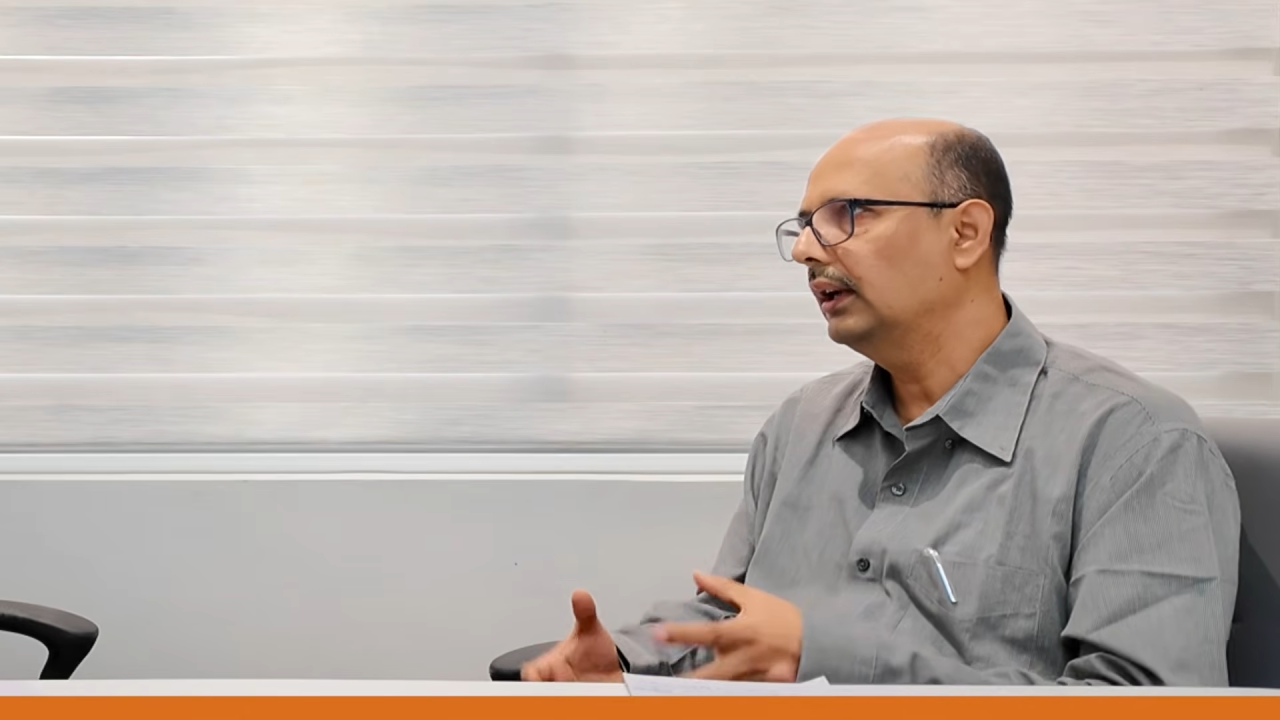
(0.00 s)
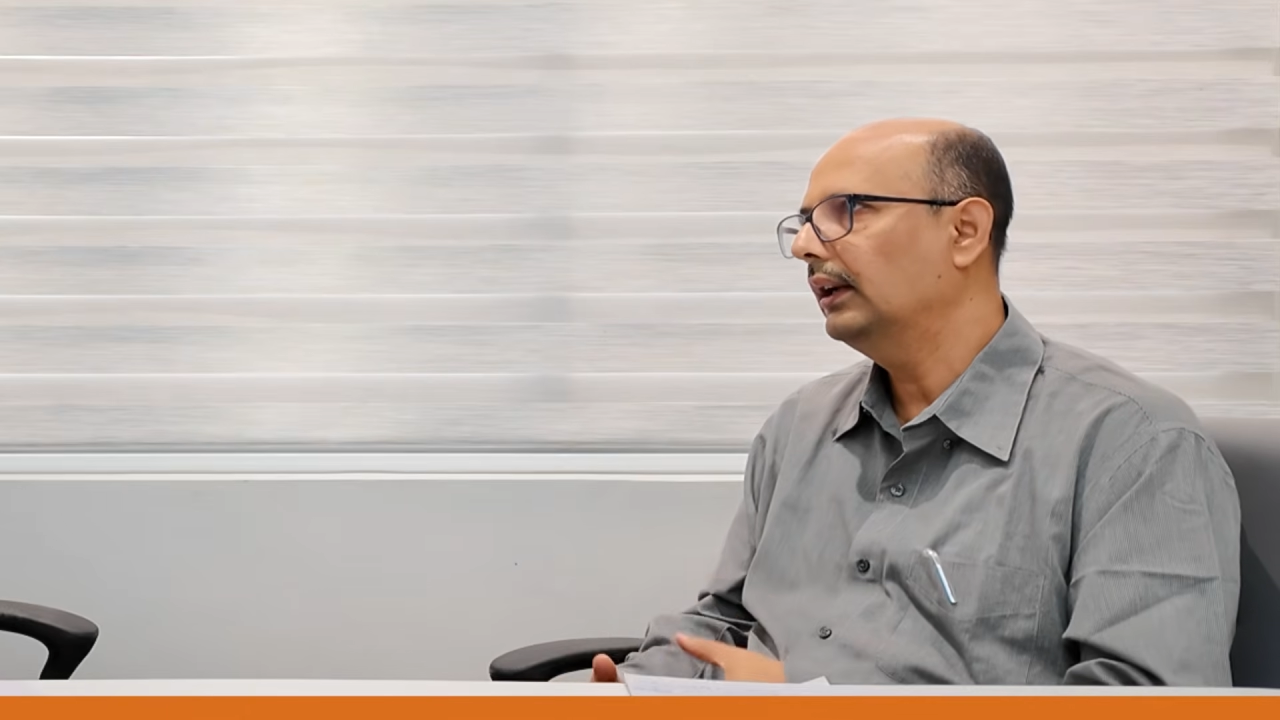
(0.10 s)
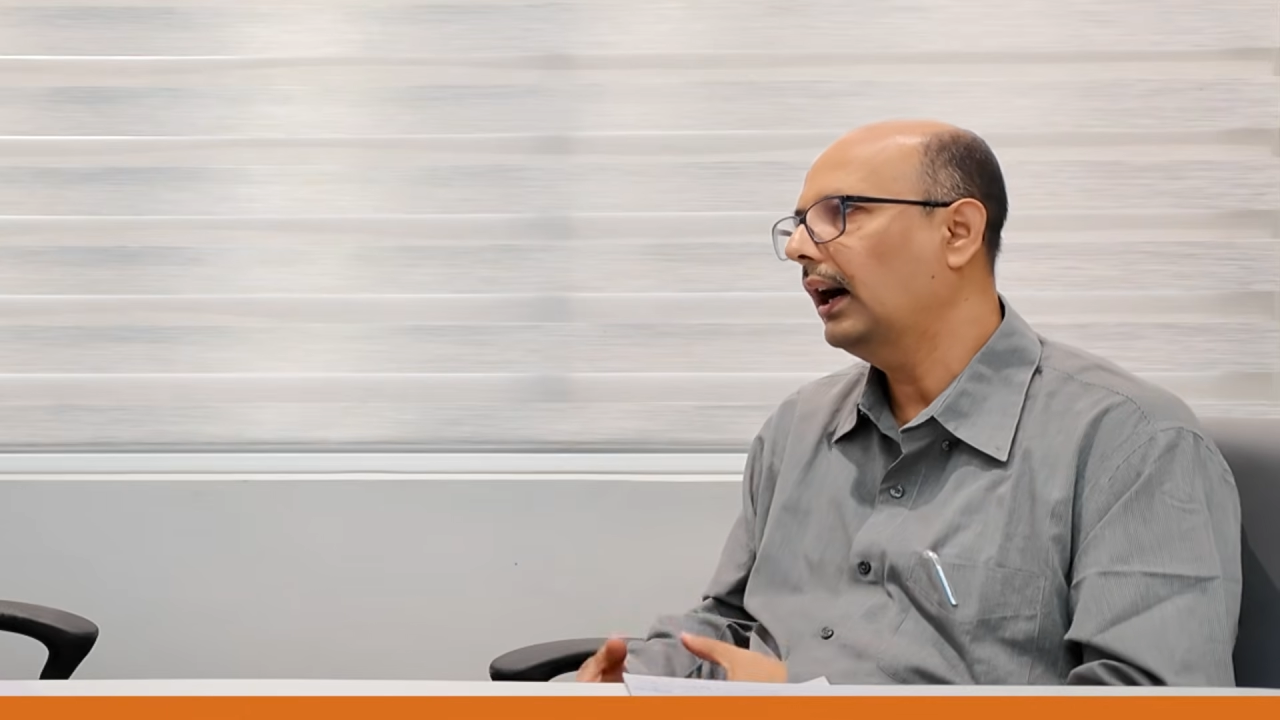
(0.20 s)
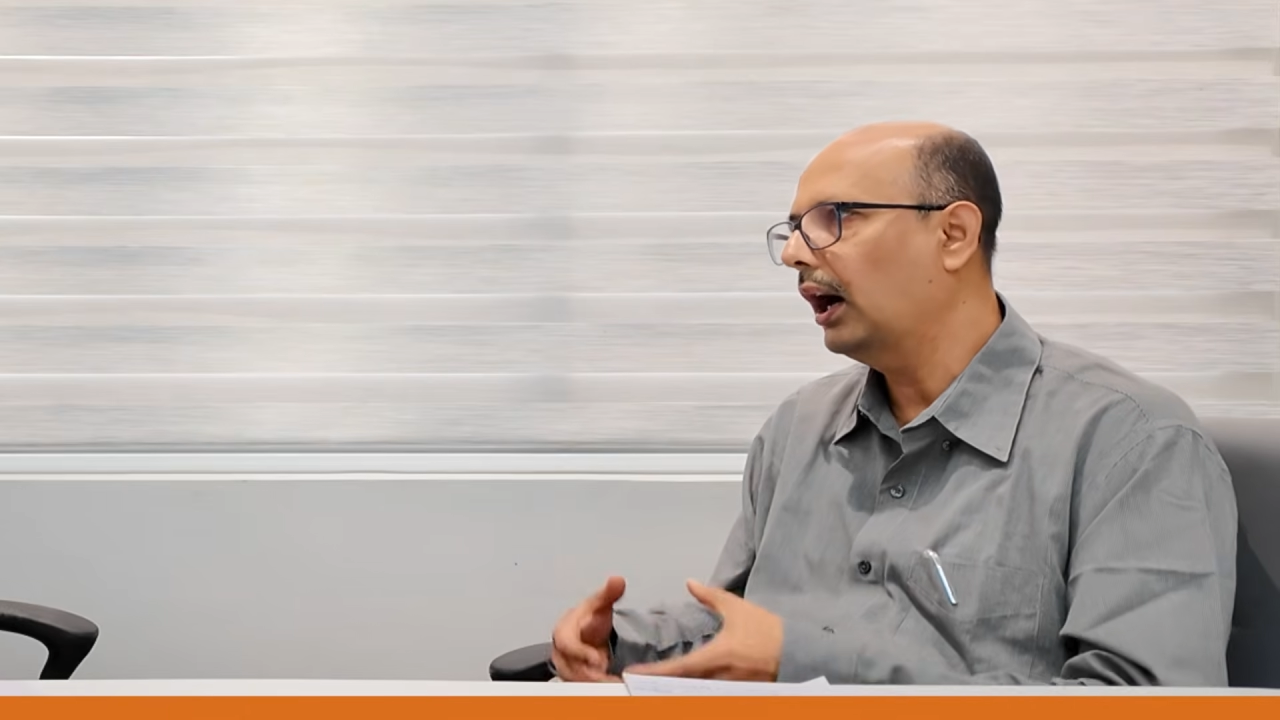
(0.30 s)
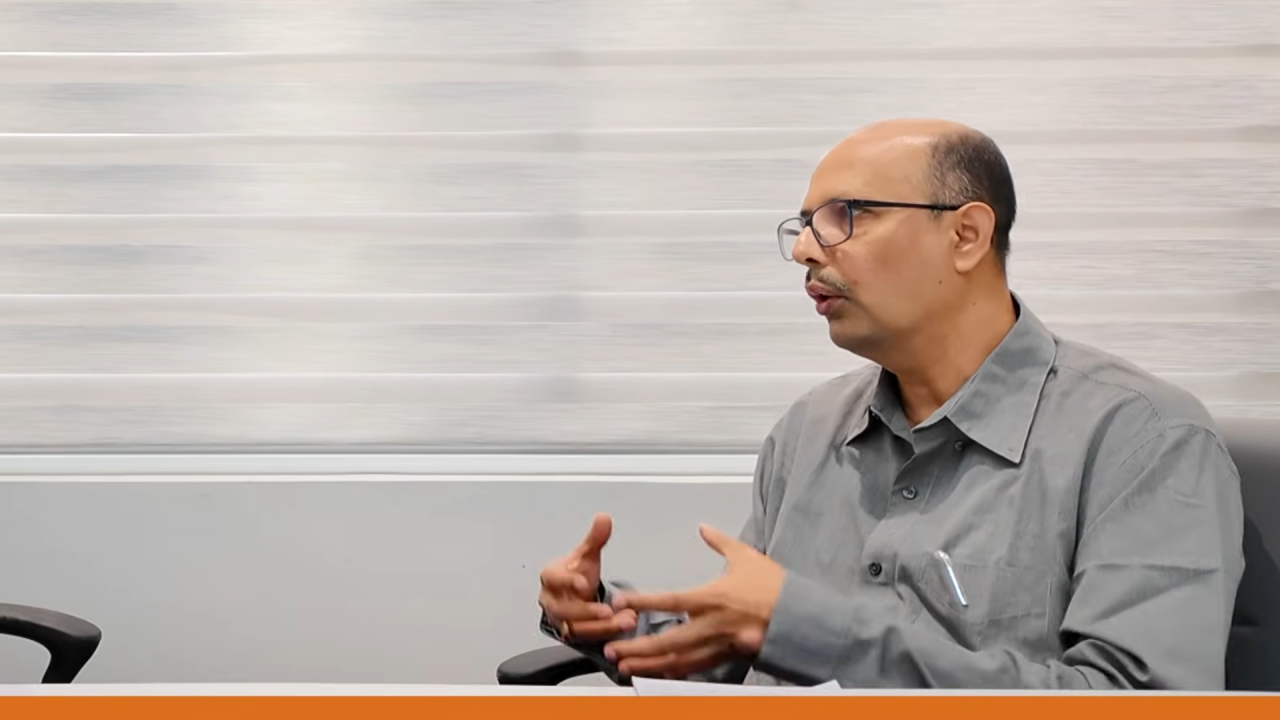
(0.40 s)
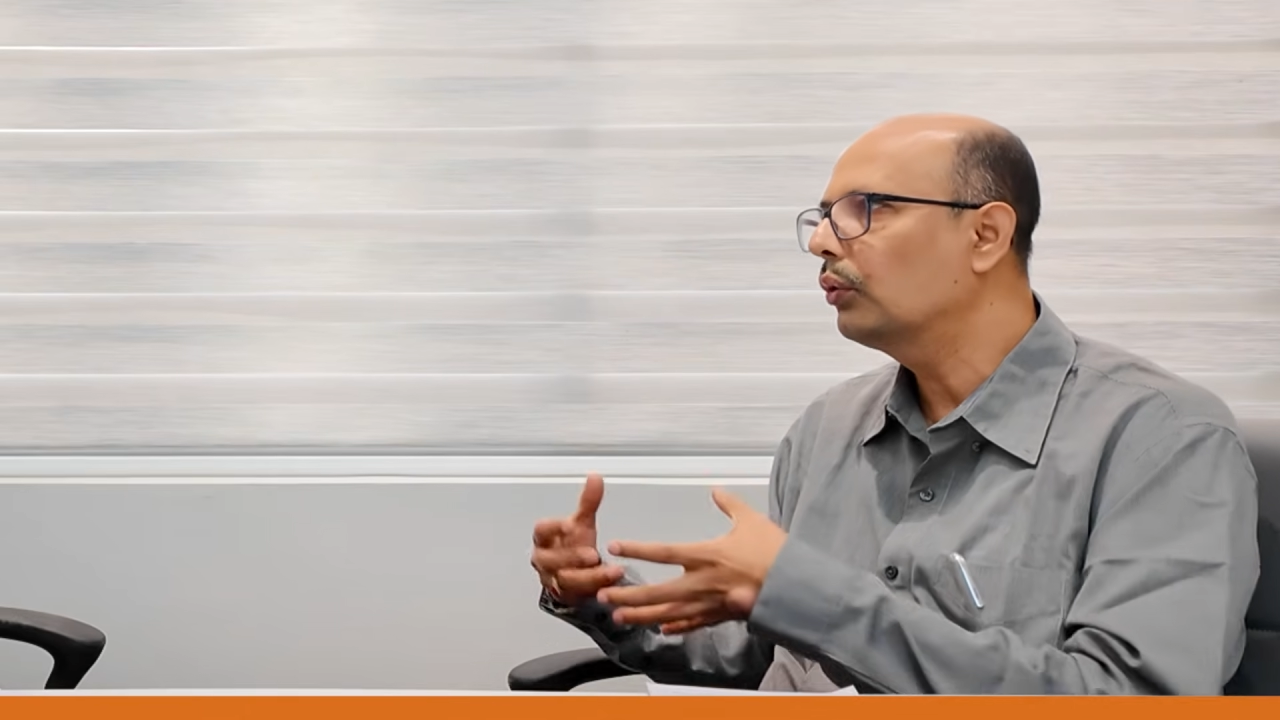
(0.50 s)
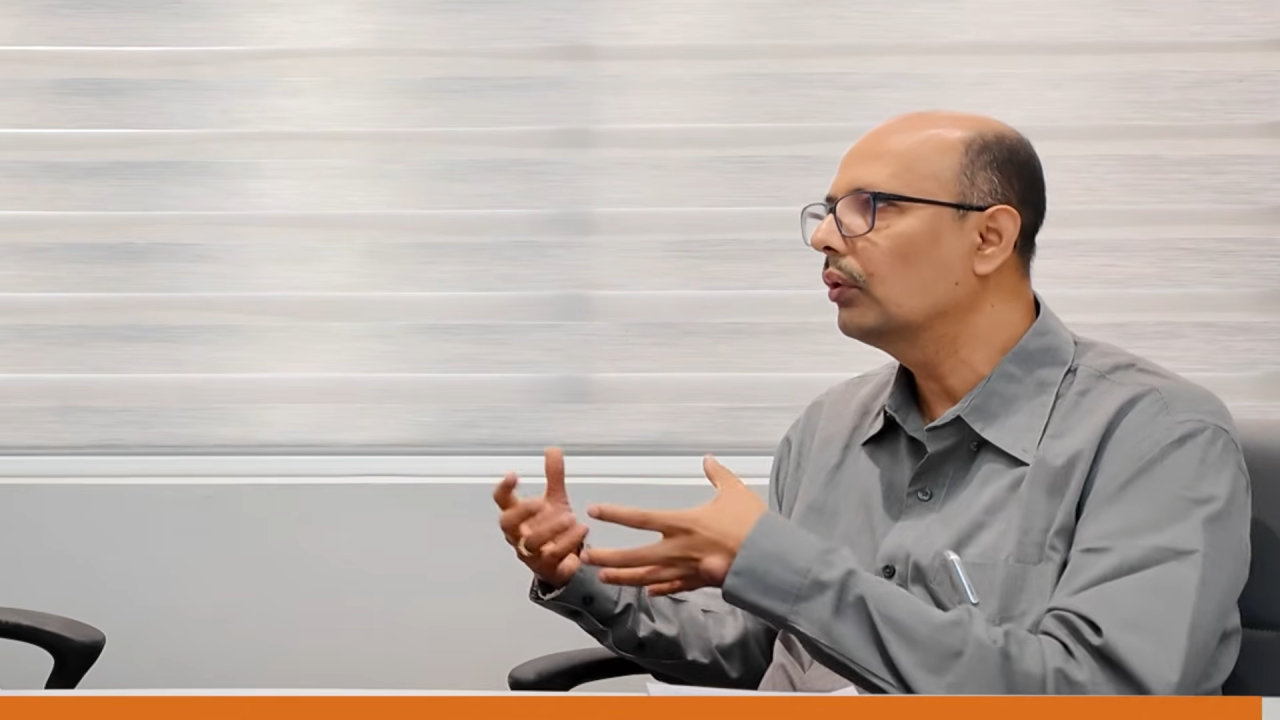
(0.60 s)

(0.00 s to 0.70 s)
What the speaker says: and how